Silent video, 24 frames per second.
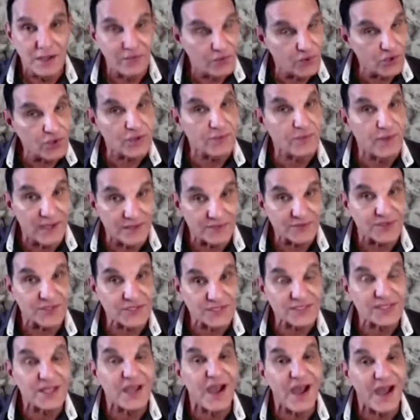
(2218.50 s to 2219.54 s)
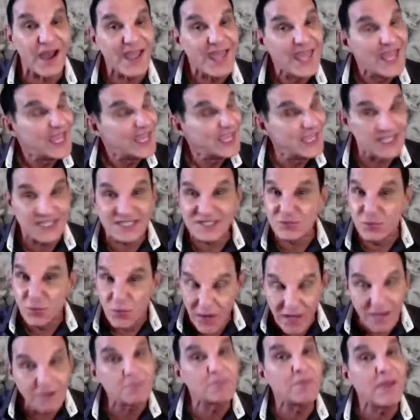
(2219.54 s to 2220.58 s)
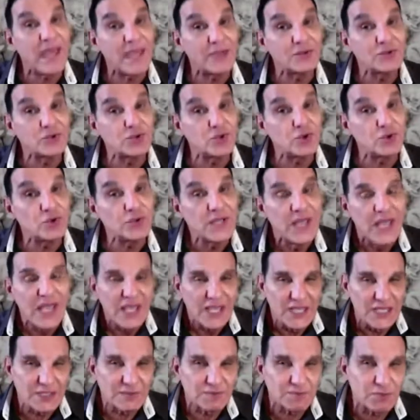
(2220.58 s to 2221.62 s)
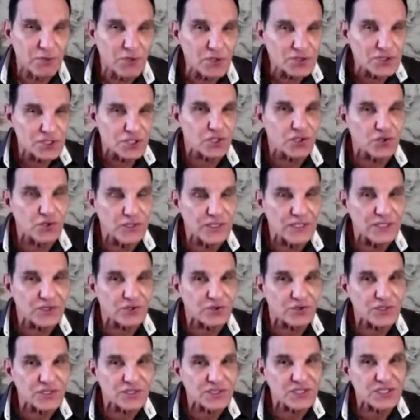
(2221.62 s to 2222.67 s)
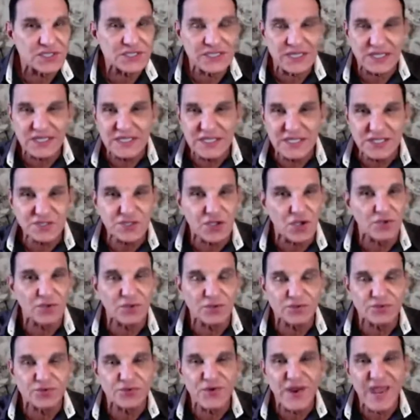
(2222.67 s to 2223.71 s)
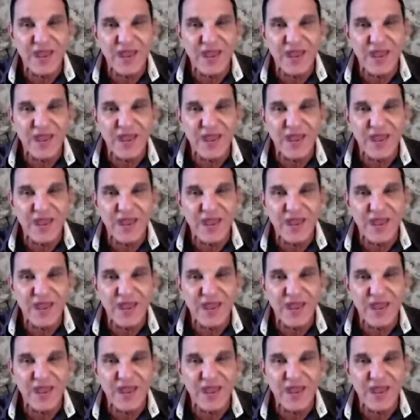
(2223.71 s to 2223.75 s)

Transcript: I've heard about this guy. He's one bad dude. He's persecuting Christians and he's going to